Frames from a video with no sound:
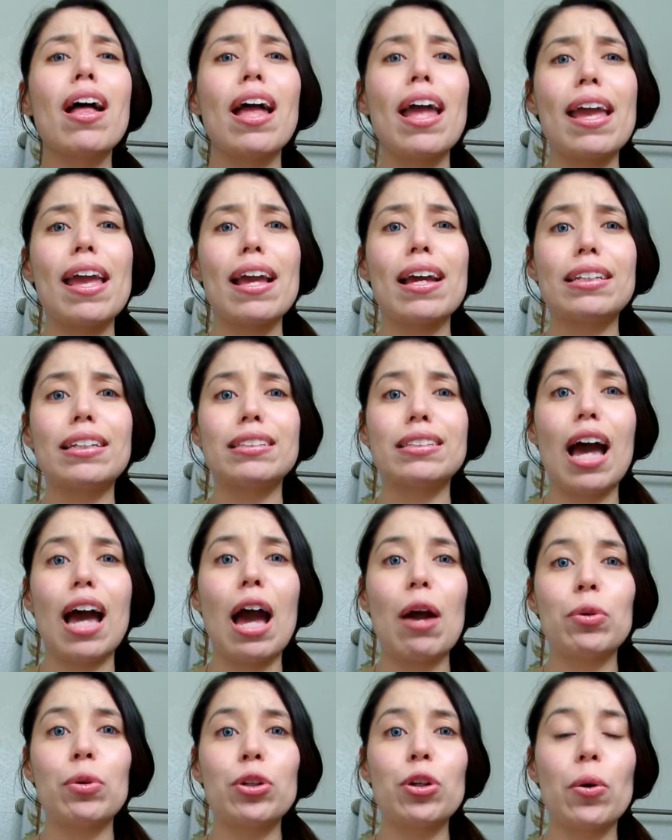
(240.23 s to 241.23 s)
and
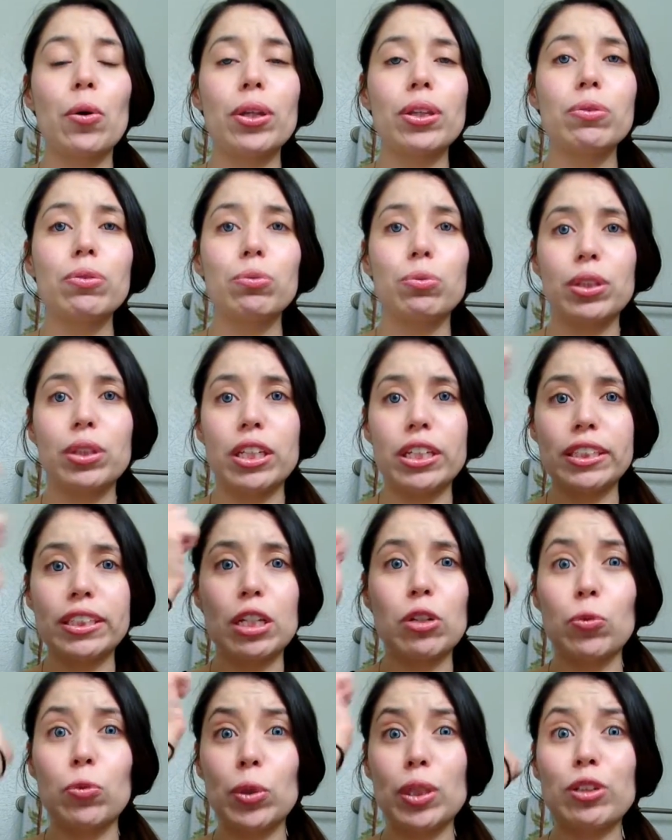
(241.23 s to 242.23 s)
I would go in with this
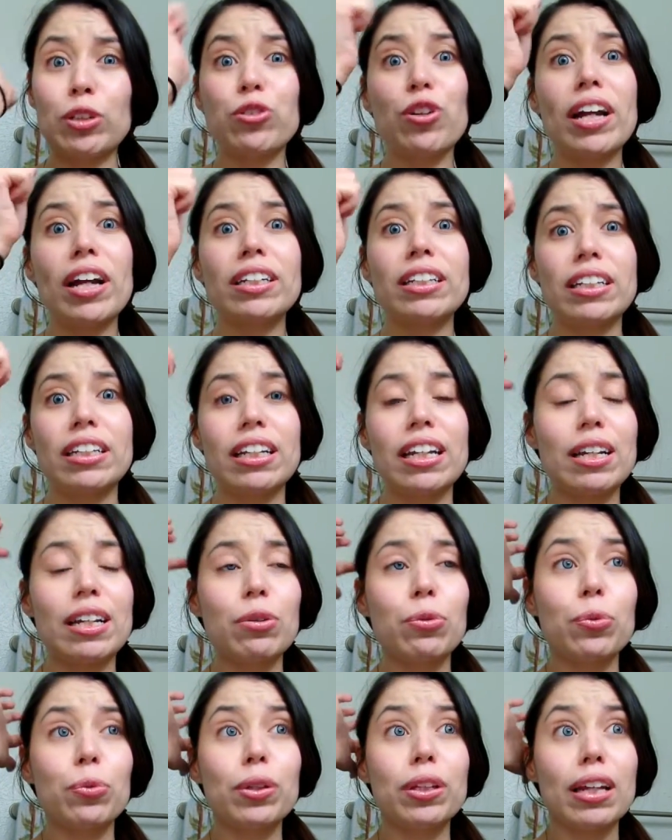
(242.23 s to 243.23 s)
and really grind it, and
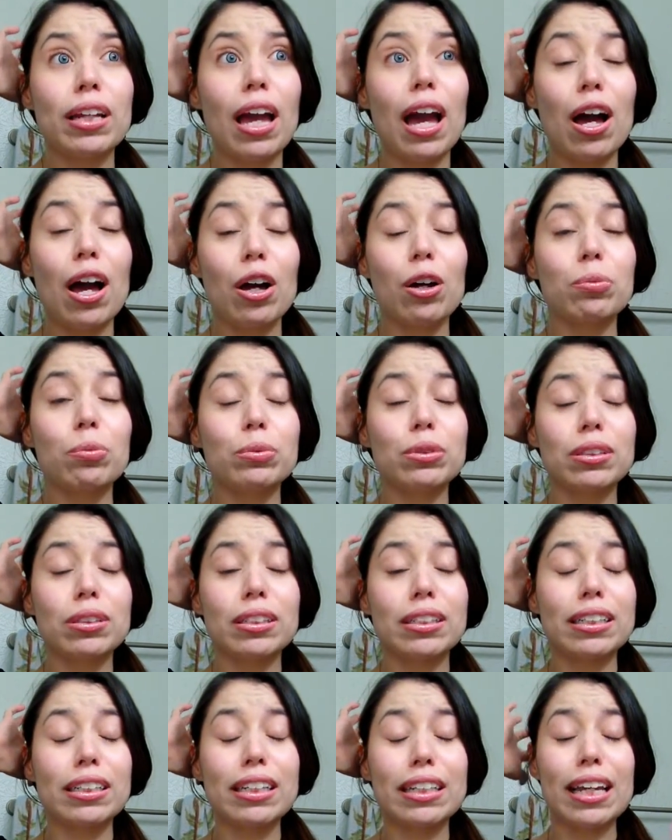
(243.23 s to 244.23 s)
it really helped
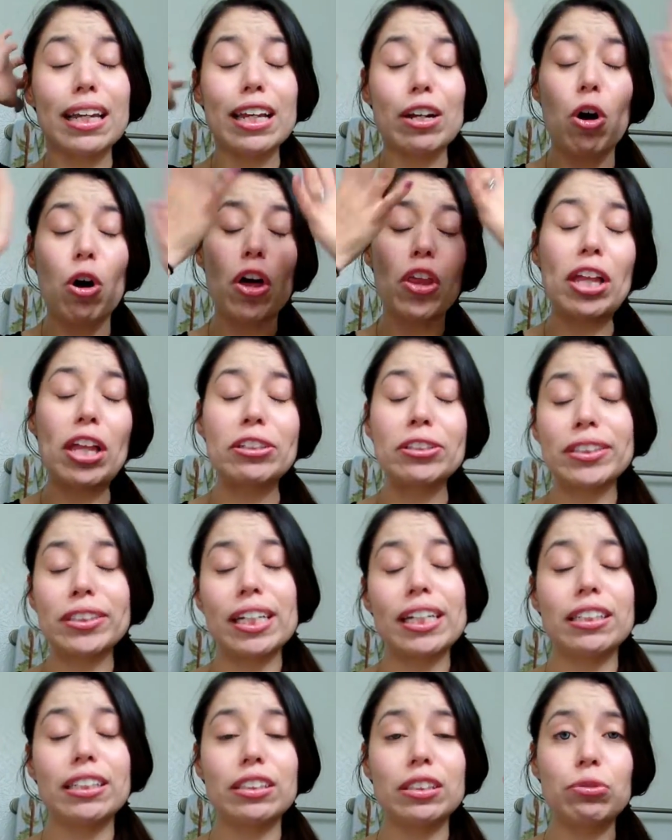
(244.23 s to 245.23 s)
get all those
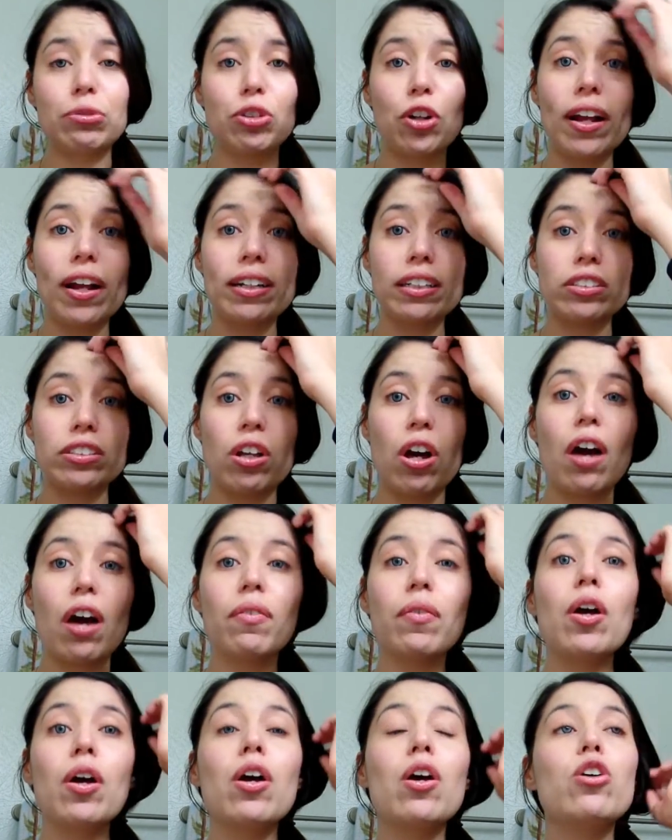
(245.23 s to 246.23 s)
layers of dryness
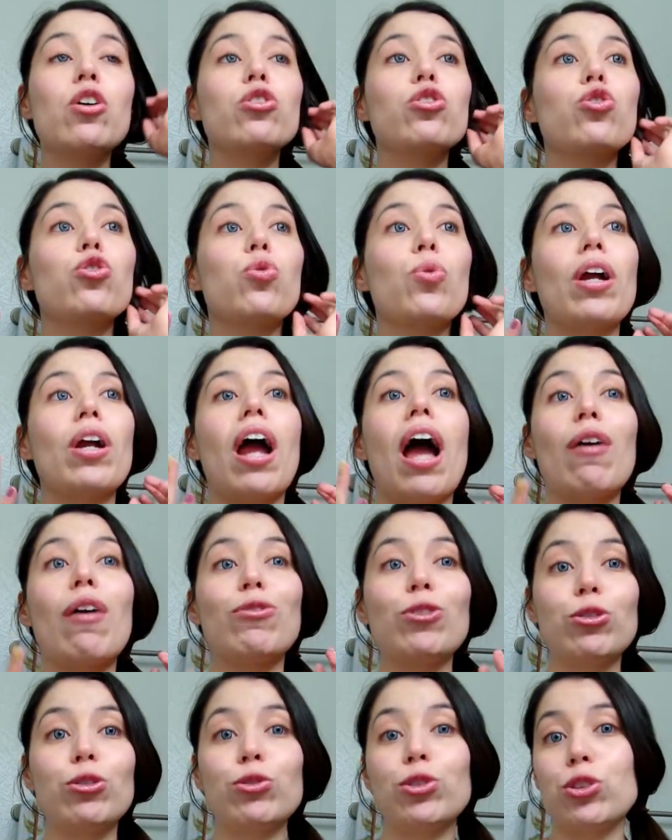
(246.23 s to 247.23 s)
off to where
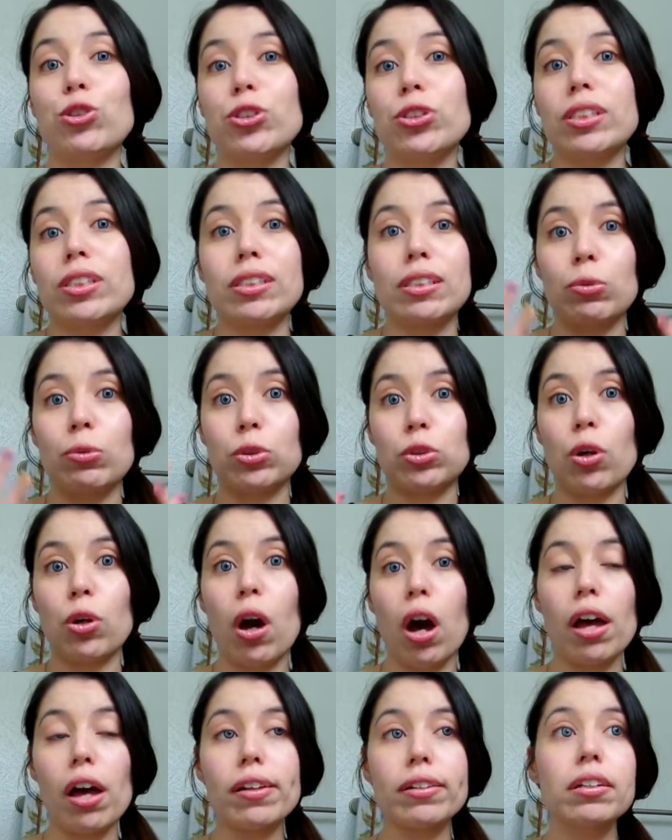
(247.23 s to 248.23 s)
after a few uses it was
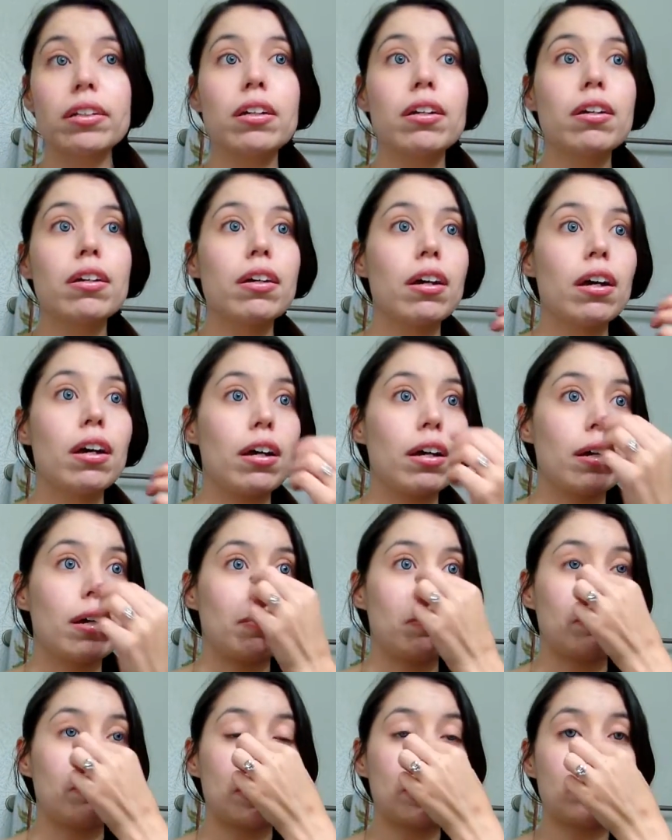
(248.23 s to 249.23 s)
gone.
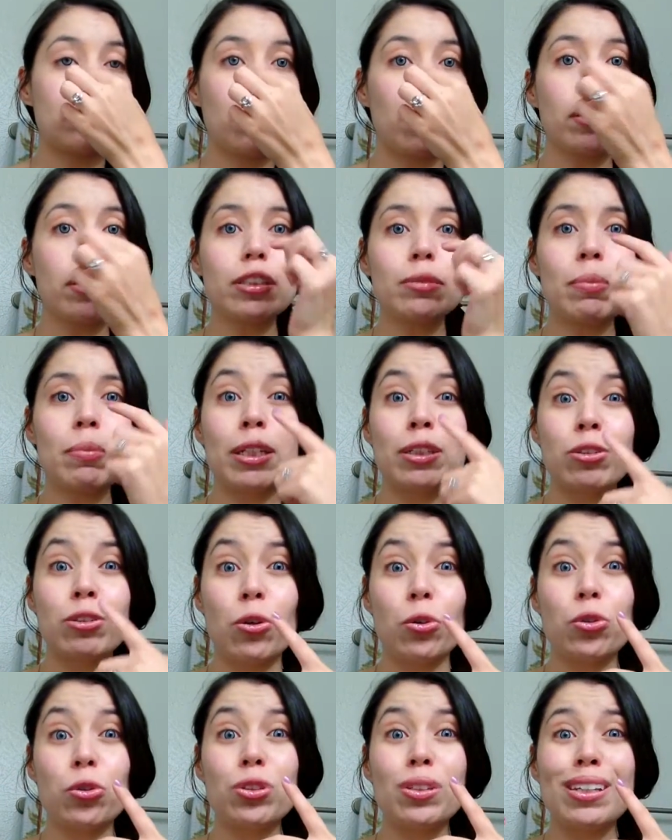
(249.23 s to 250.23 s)
As far as my
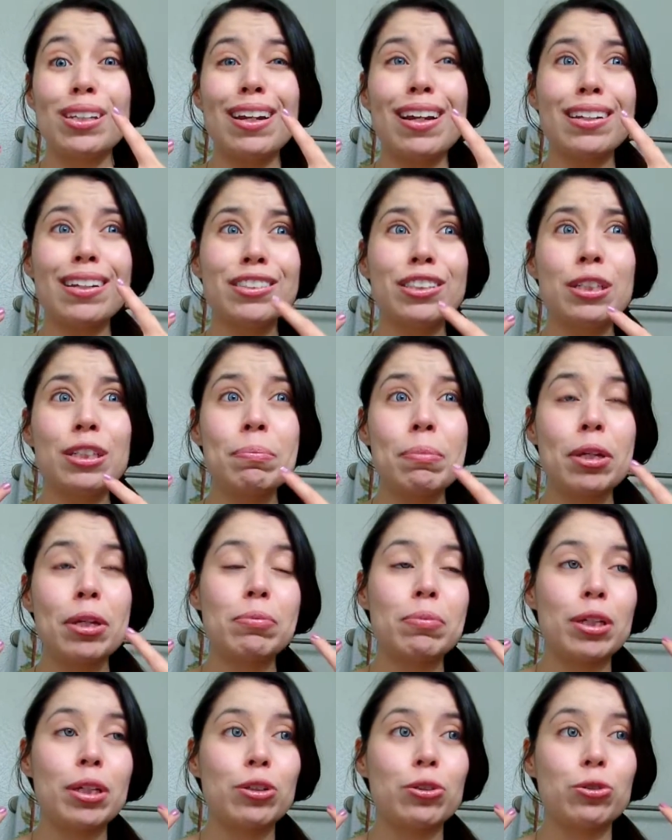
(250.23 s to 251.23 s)
nose, it actually
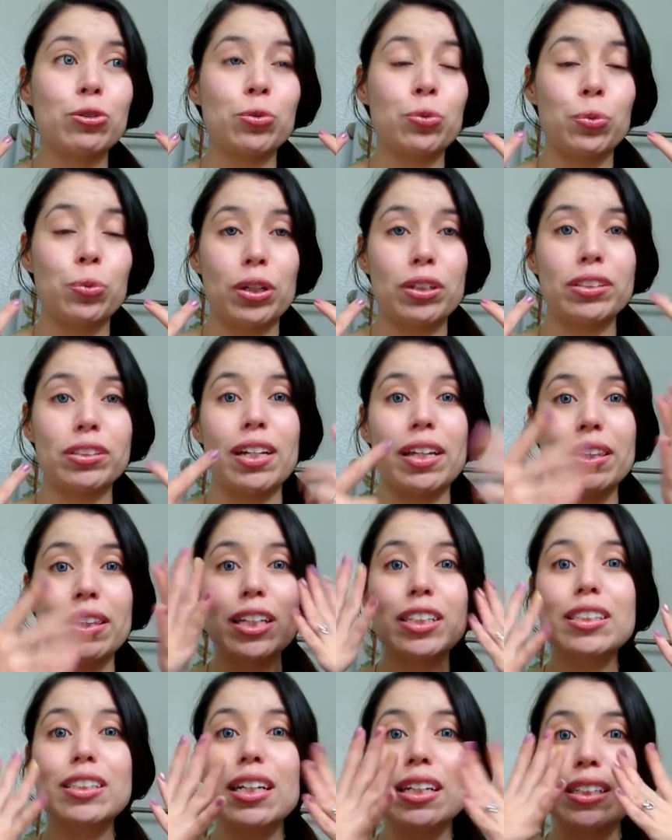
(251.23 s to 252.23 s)
made my nose worse, and I
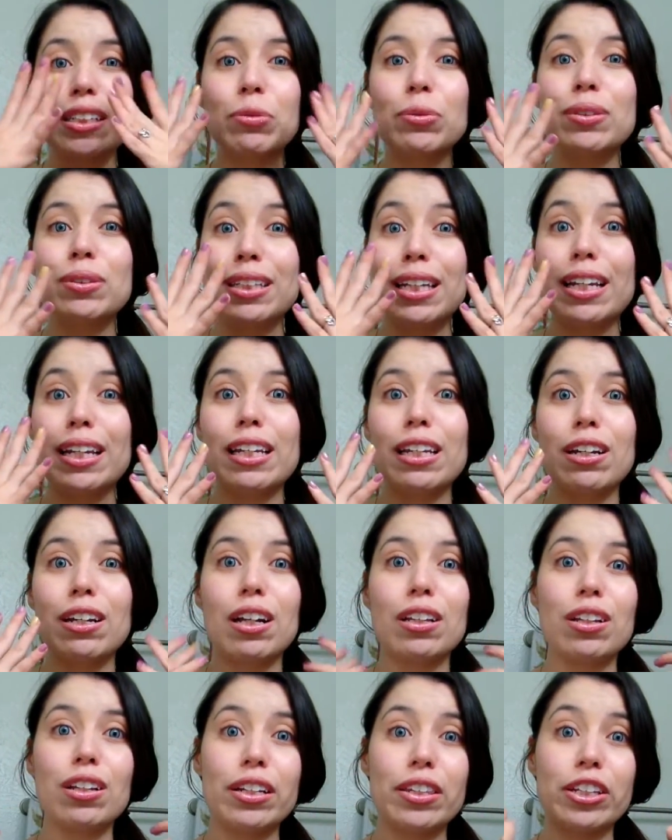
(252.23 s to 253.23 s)
think it's because it was getting
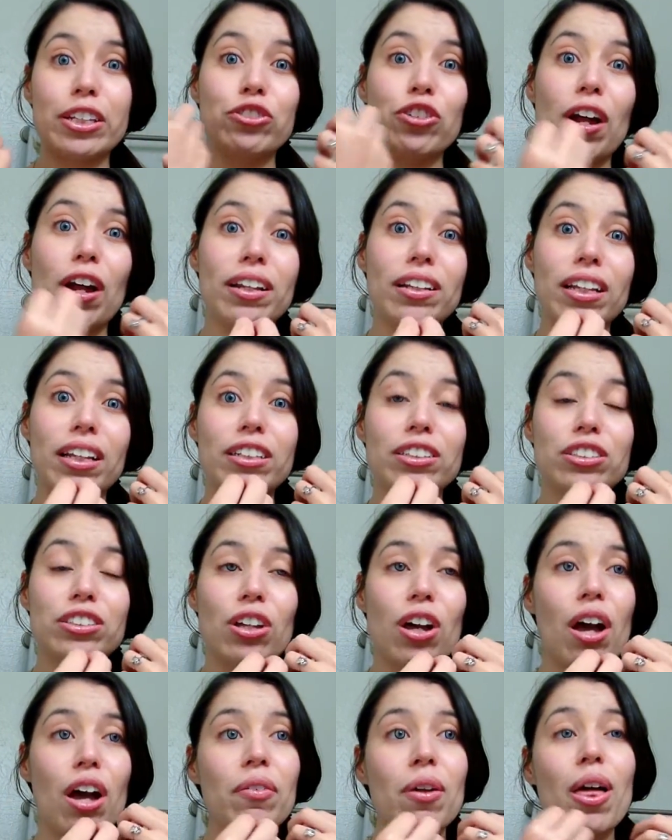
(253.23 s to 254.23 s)
a lot of the dry layers
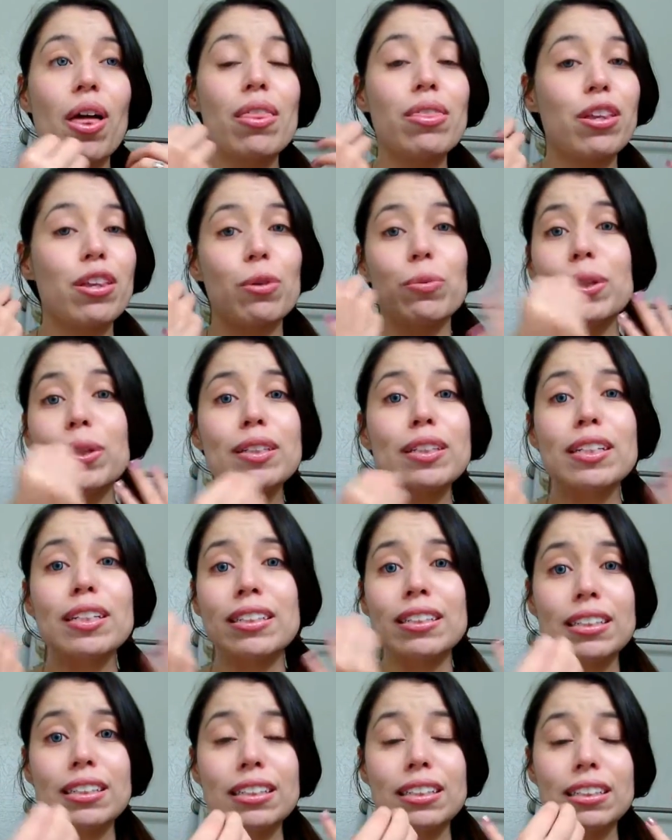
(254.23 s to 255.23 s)
off that I really
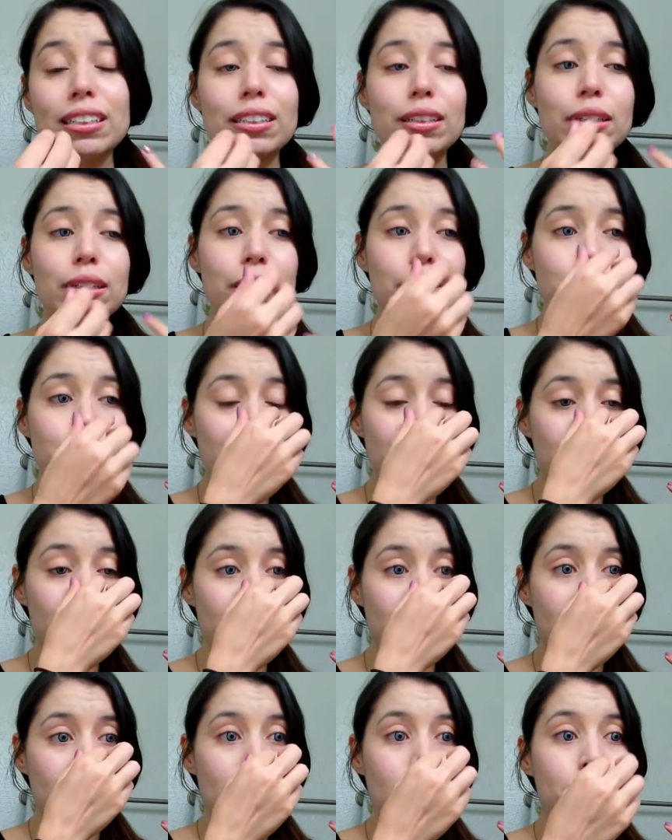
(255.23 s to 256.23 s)
didn't need, sort of
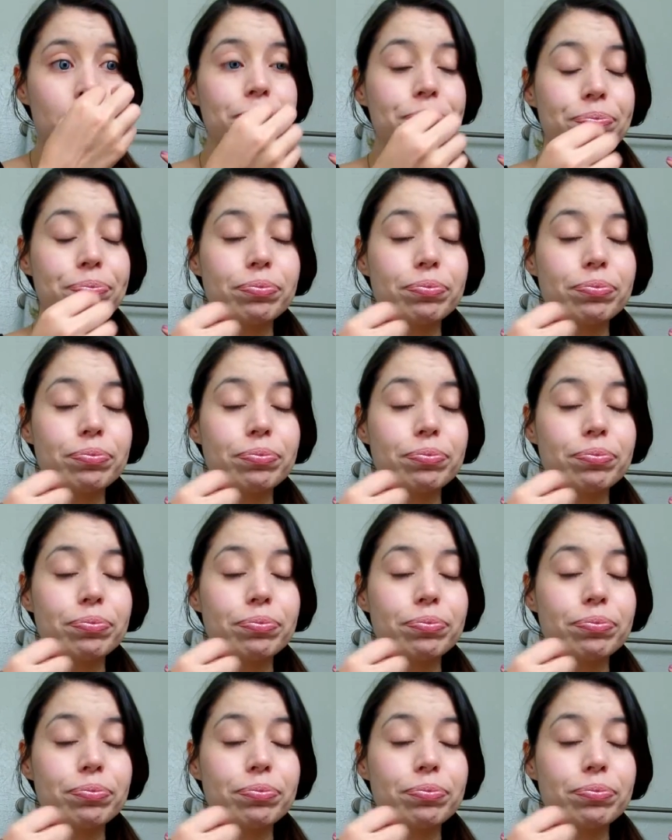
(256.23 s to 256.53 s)
thing.